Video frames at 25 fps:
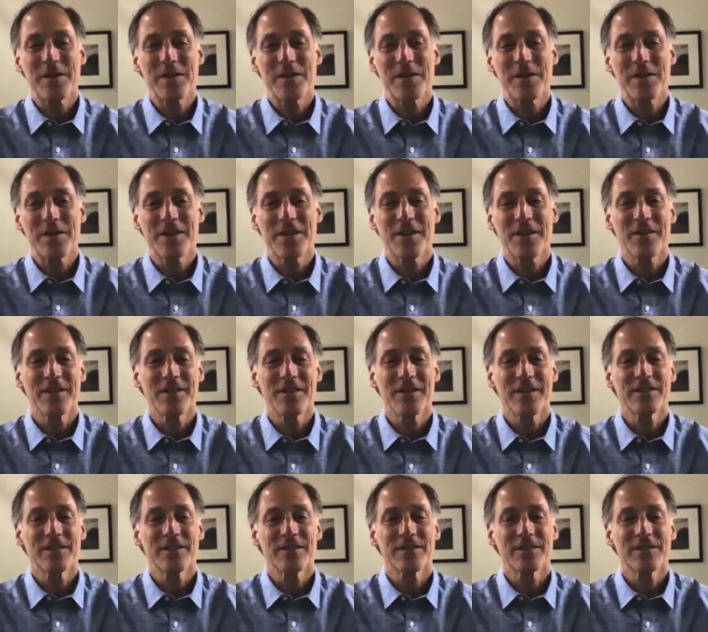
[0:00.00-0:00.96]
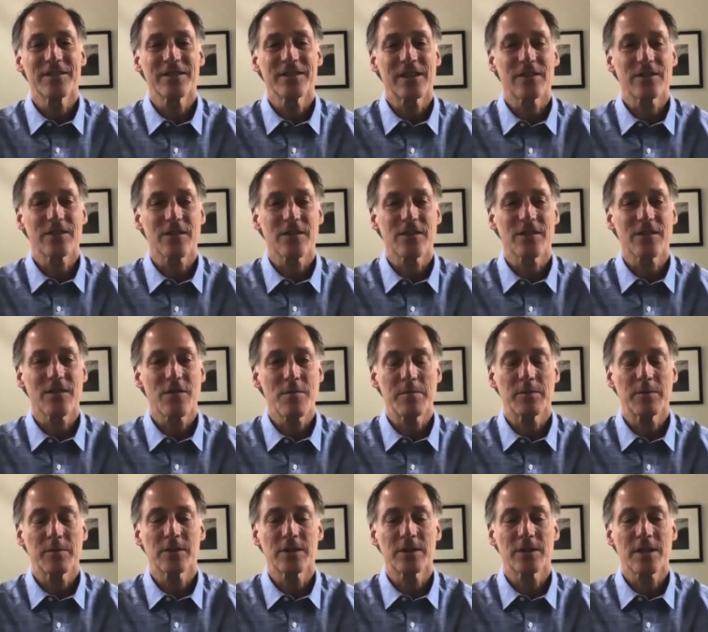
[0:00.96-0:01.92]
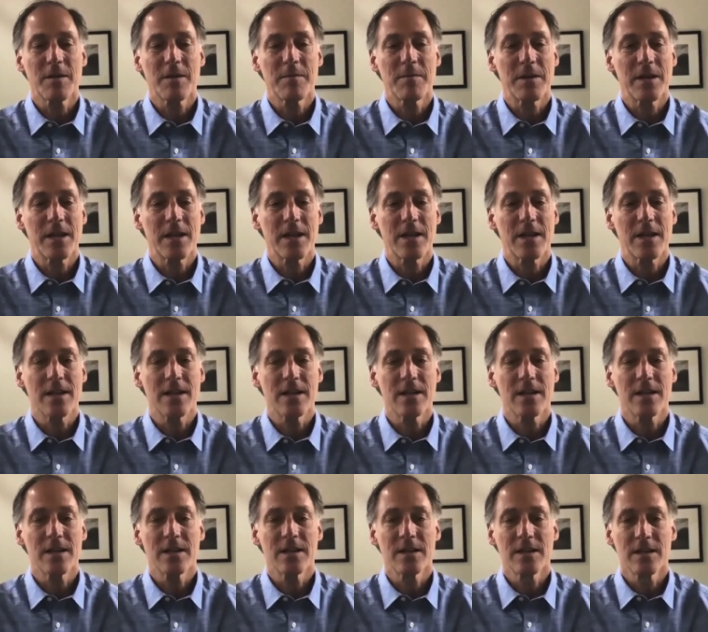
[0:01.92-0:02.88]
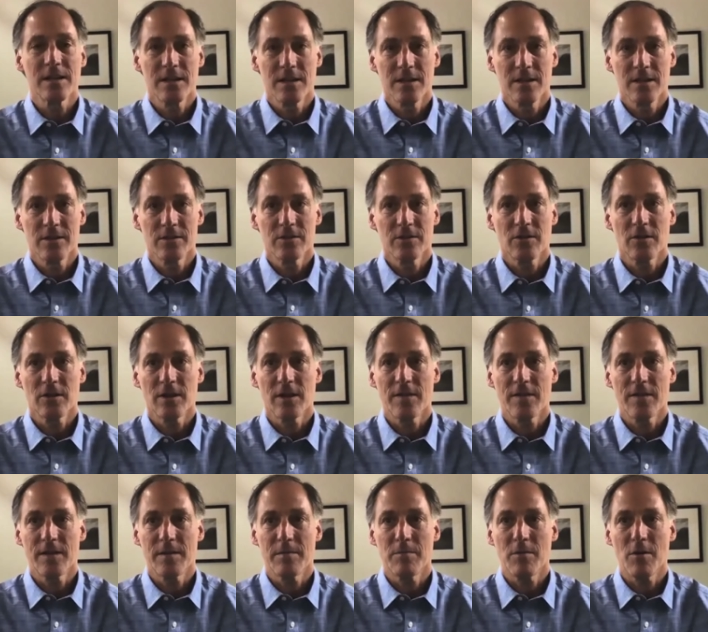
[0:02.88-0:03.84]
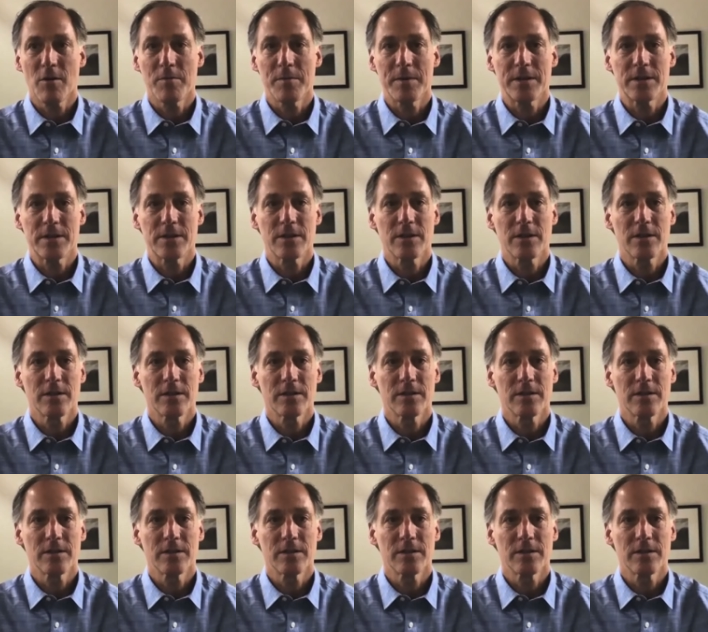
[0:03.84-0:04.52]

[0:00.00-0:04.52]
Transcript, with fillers: Though looks like there's a few people just coming in, so I'll give it a moment.